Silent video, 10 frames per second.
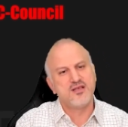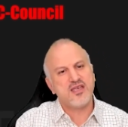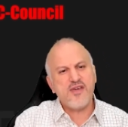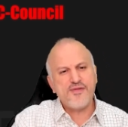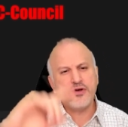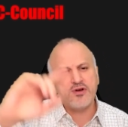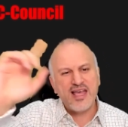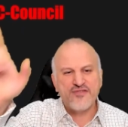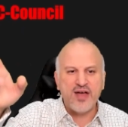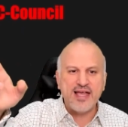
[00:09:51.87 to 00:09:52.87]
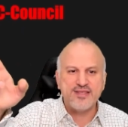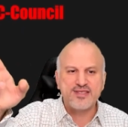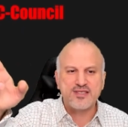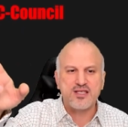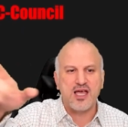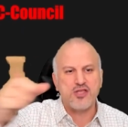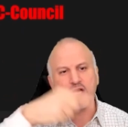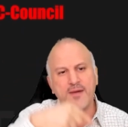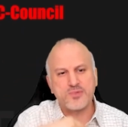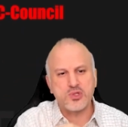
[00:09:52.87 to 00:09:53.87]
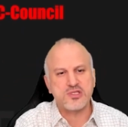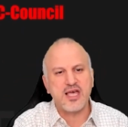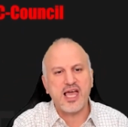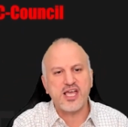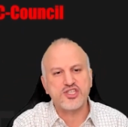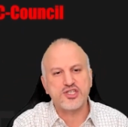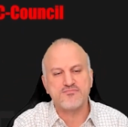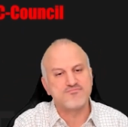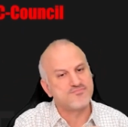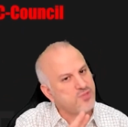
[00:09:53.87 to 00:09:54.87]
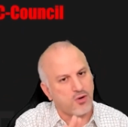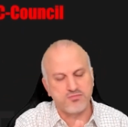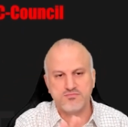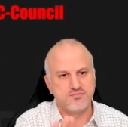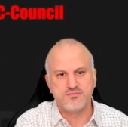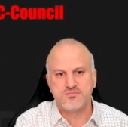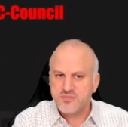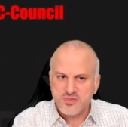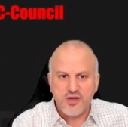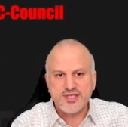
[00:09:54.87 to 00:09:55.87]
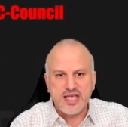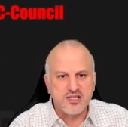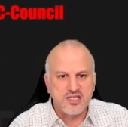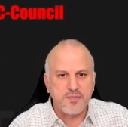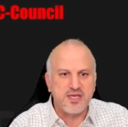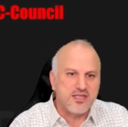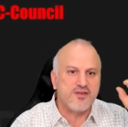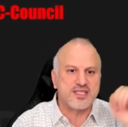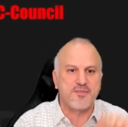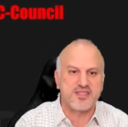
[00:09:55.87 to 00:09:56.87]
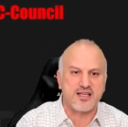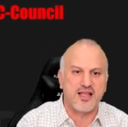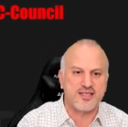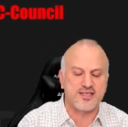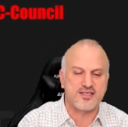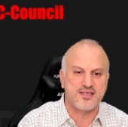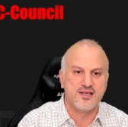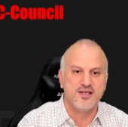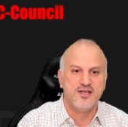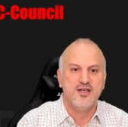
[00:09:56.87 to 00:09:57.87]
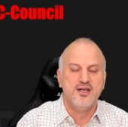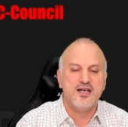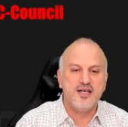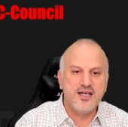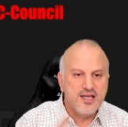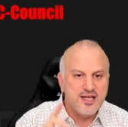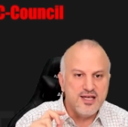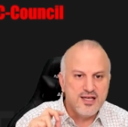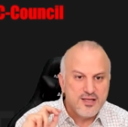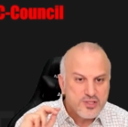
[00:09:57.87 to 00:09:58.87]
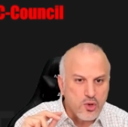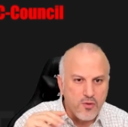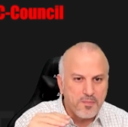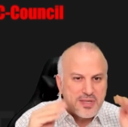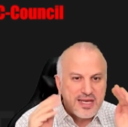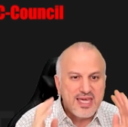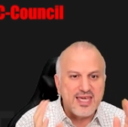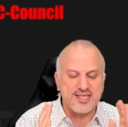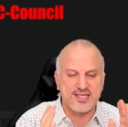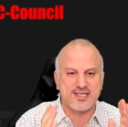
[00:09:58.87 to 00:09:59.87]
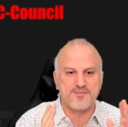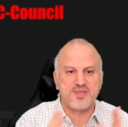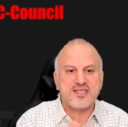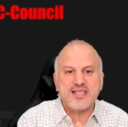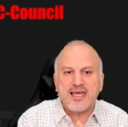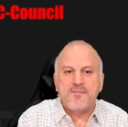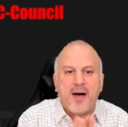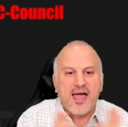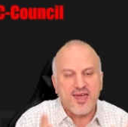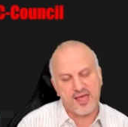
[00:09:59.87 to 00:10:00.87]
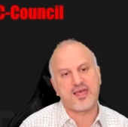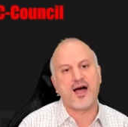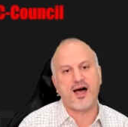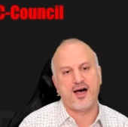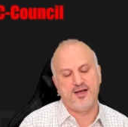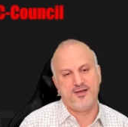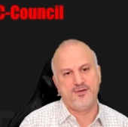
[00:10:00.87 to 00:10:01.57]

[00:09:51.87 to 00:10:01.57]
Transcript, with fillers: If you're advanced and you come to CEH, no, there is LPT, there is some other classes. Uh, so please, it's like buying a car.